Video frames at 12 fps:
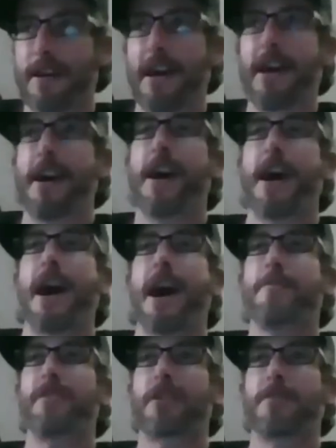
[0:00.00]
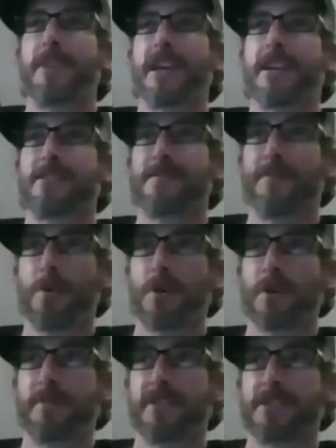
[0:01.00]
habit our band's
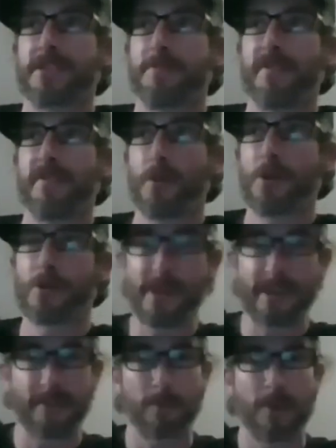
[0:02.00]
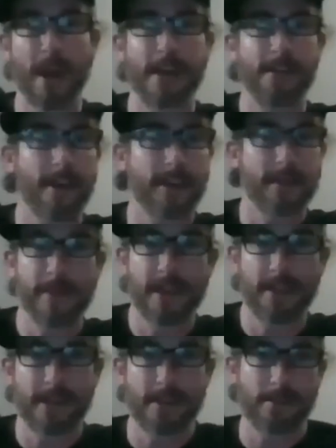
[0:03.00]
formed is before we even write like a
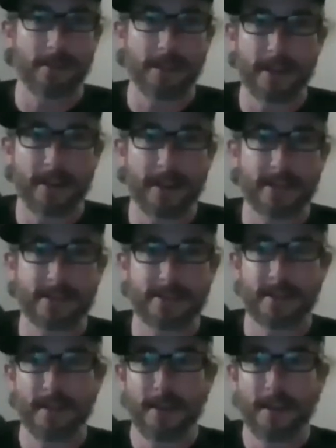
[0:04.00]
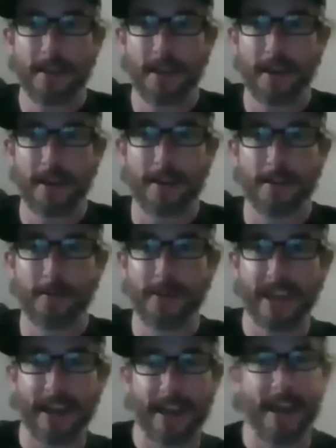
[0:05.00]
melody or lyrics, we
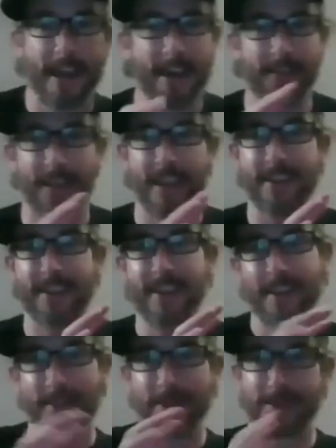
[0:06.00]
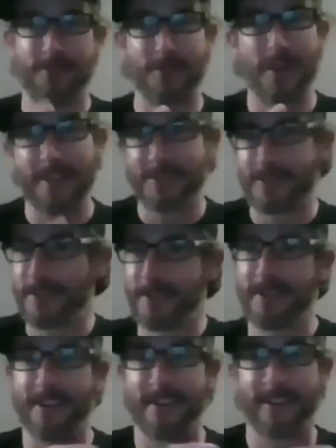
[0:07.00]
got to have like the
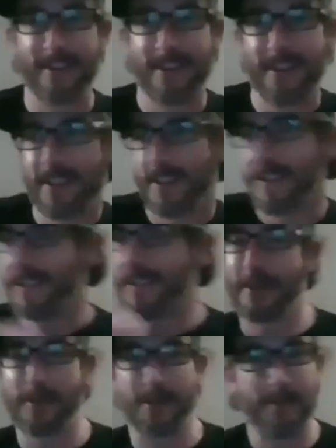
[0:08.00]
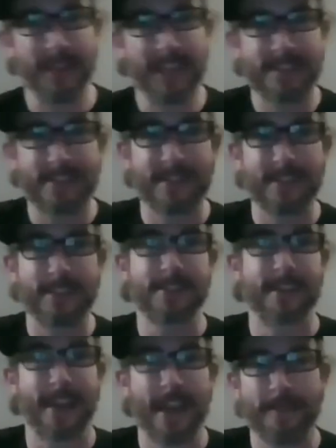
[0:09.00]
structure and the pieces
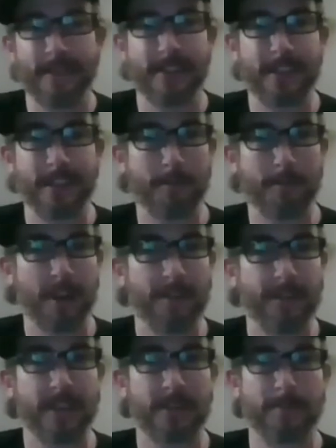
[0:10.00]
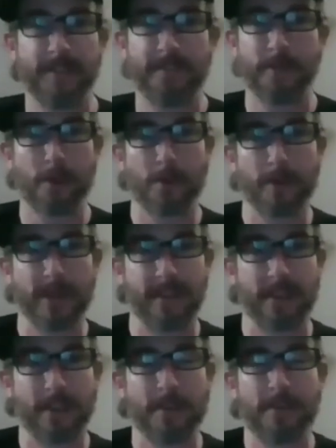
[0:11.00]
and everything perfect before we
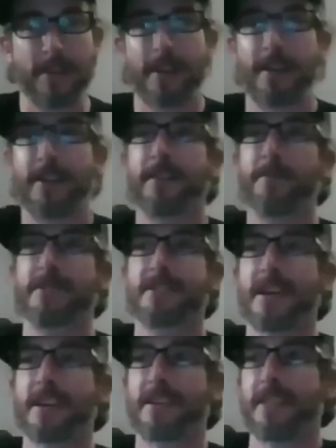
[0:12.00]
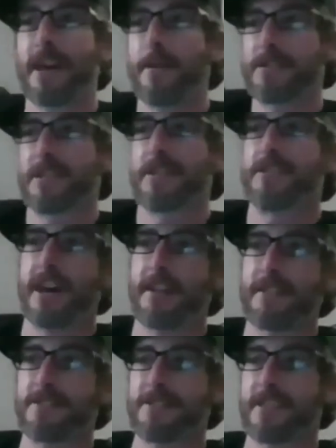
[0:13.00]
even go there. And it was like, that was a
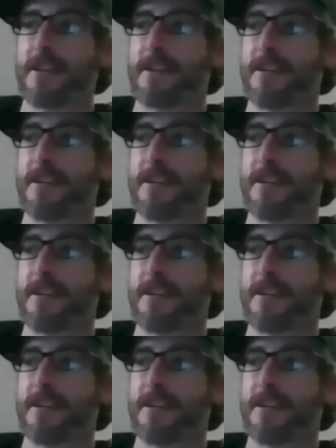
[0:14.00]
challenge that